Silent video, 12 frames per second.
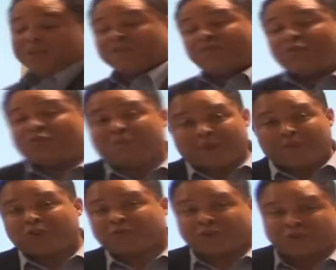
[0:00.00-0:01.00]
many of you remember
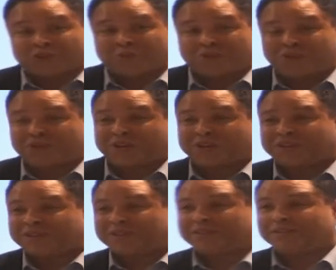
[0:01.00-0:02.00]
your first computer?
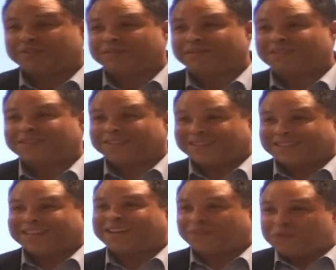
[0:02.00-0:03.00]

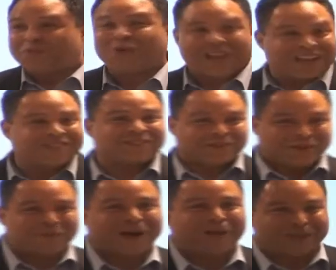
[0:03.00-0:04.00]
Okay, a few more heads
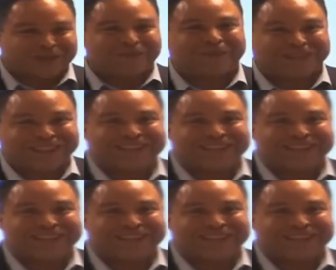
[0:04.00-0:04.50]
are popping up at